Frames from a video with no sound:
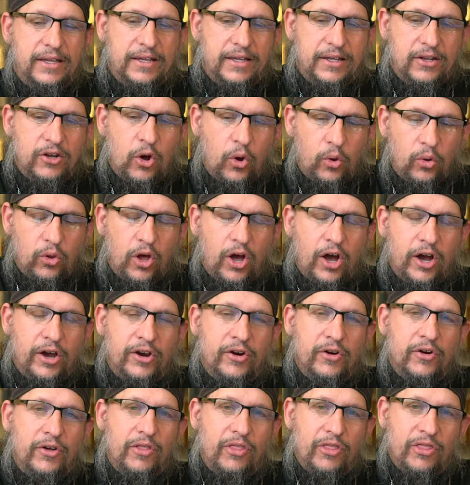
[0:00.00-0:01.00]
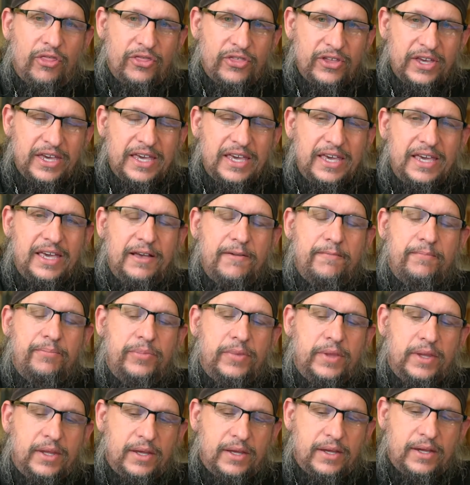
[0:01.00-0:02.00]
no longer the
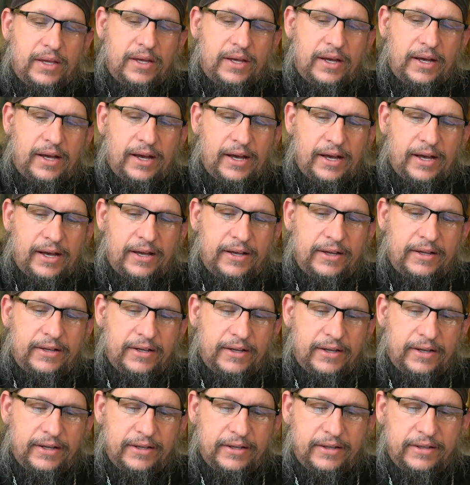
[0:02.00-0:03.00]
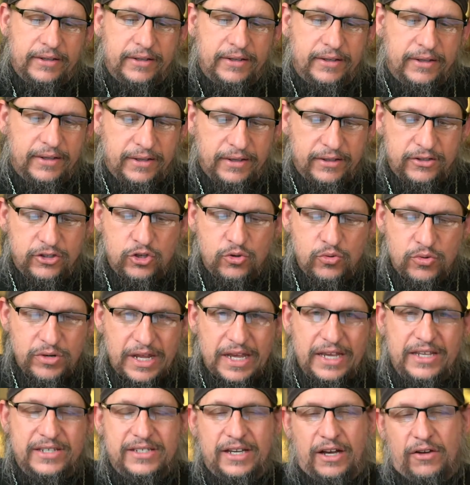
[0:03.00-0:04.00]
uh, uh,
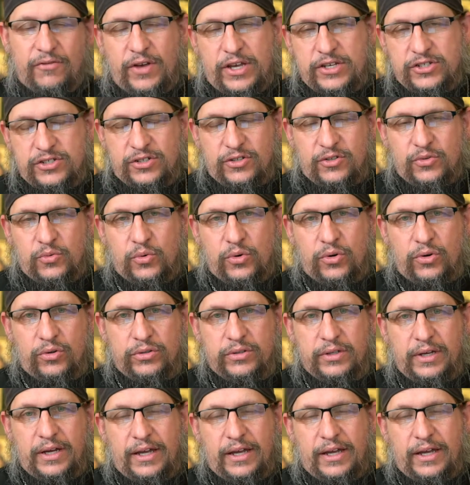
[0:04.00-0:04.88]
unique salvation of the world.